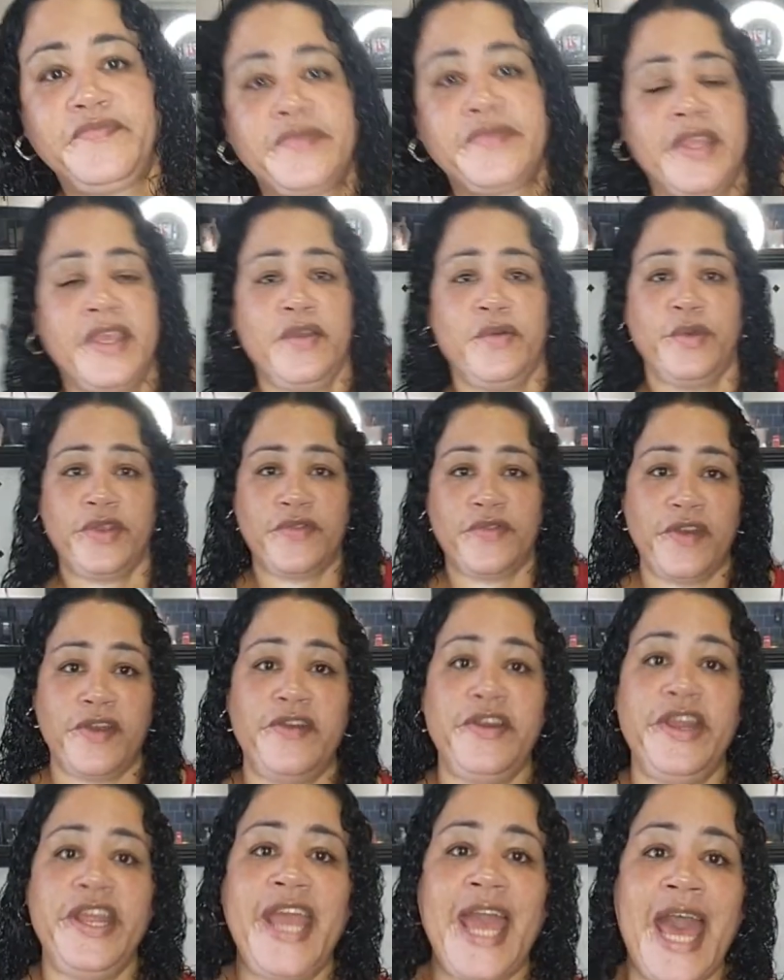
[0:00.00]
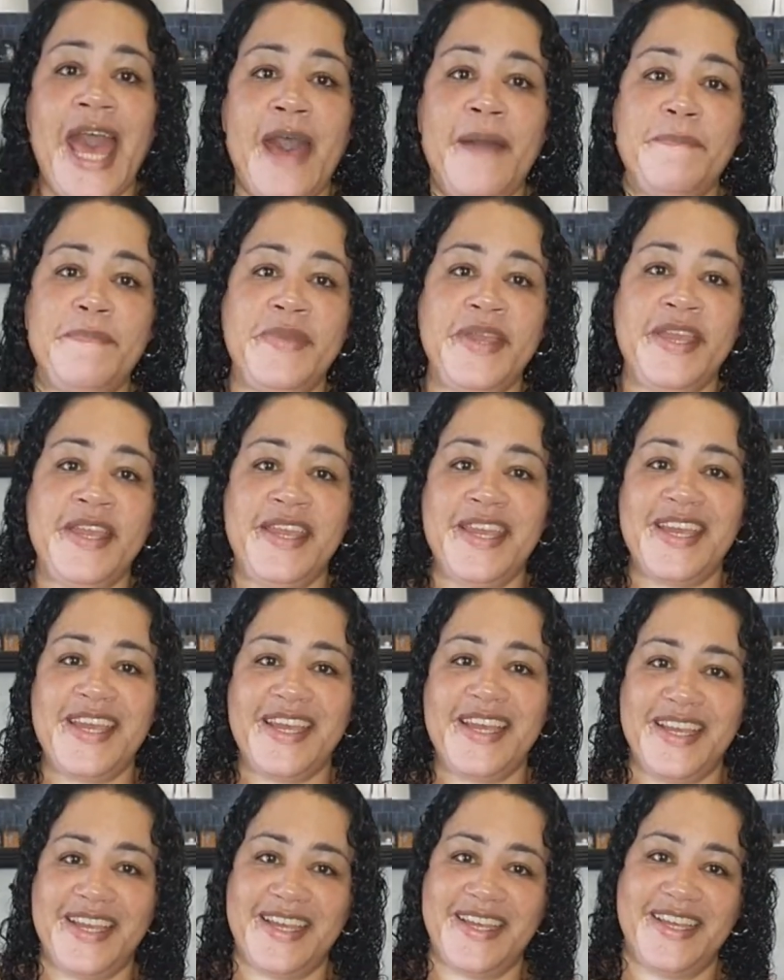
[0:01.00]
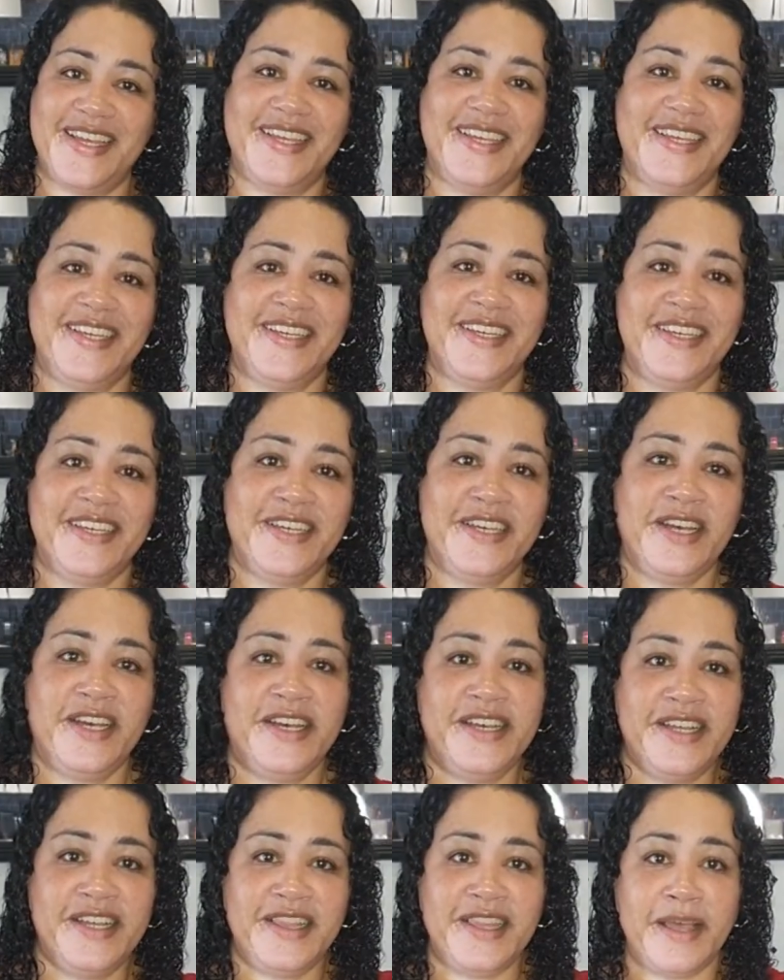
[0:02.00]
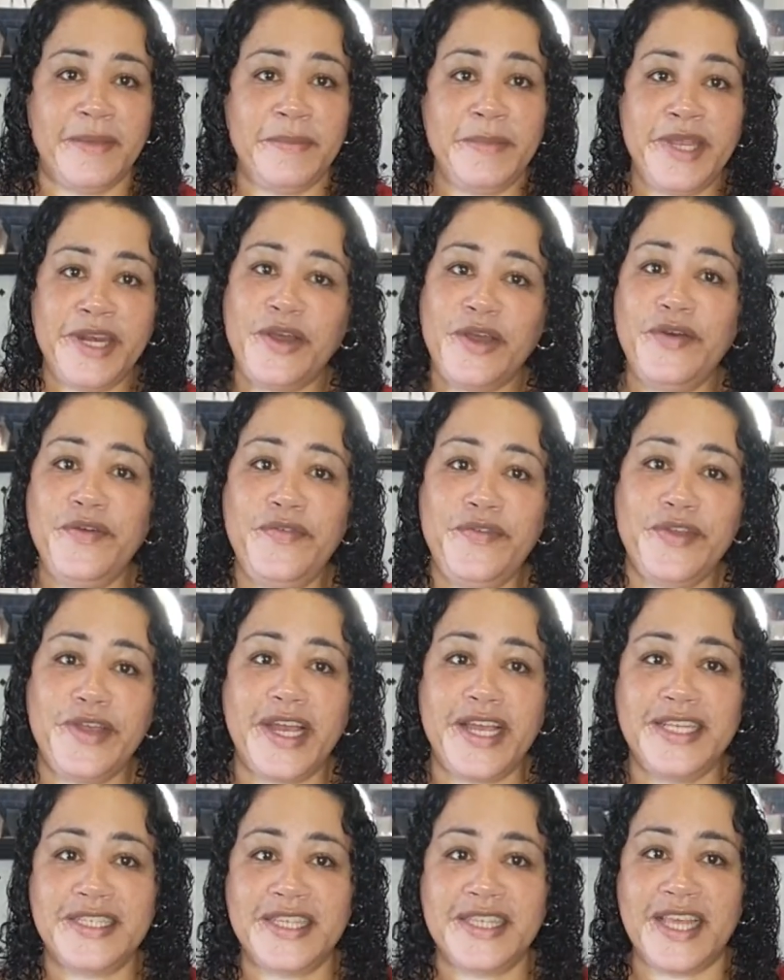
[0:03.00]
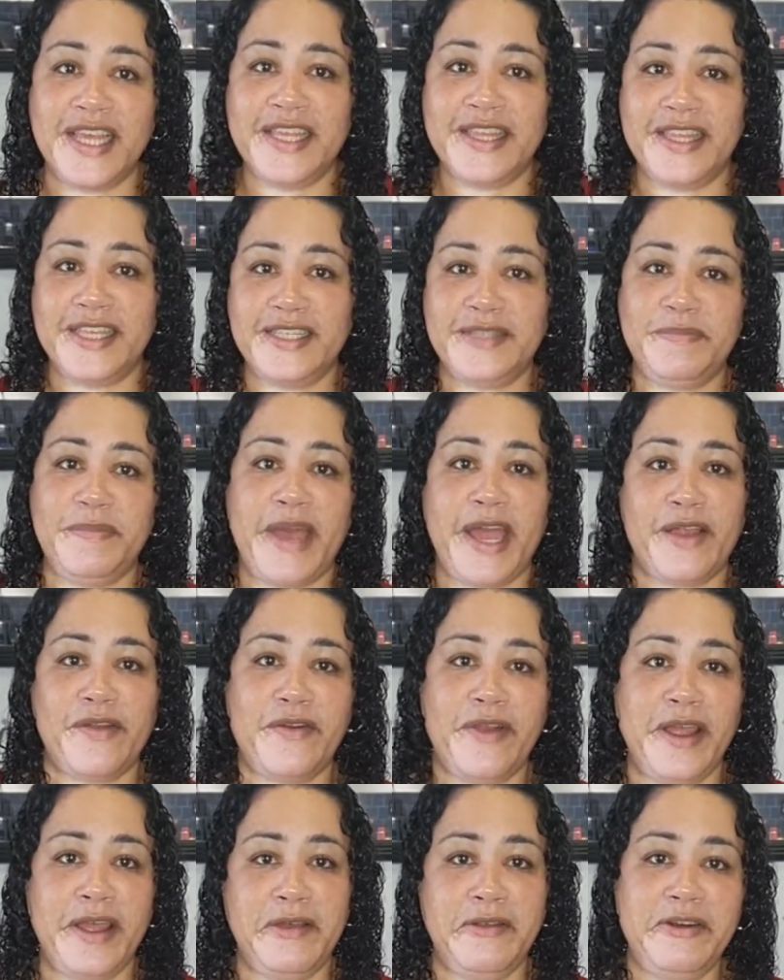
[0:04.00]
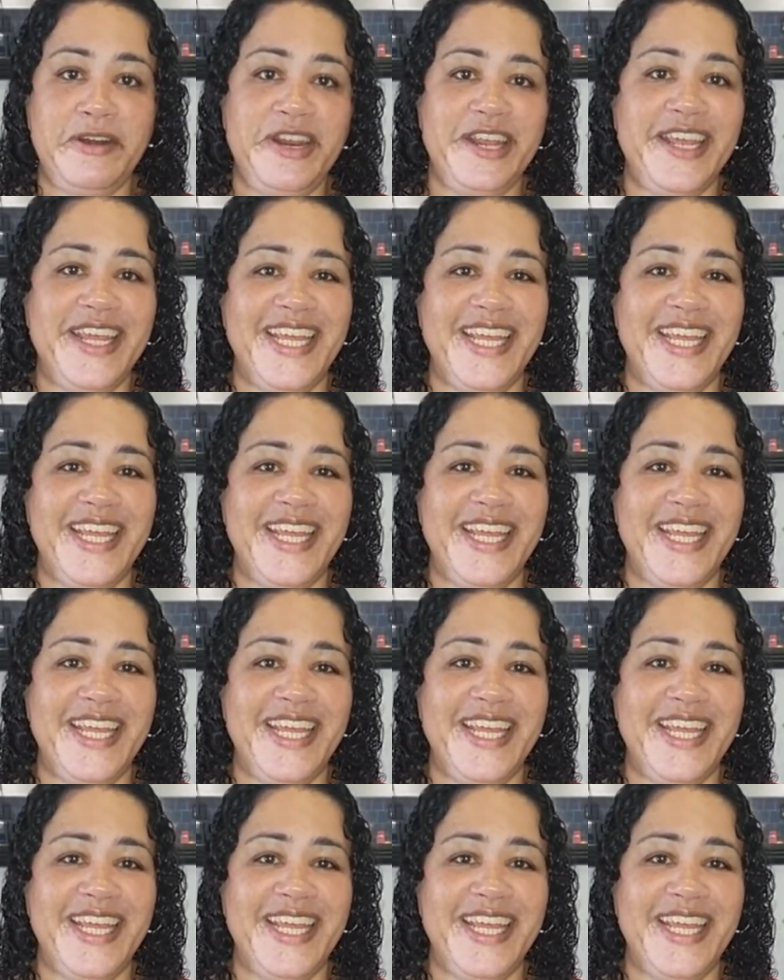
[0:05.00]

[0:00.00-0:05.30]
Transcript: He was very happy. Let me know if you guys like this background.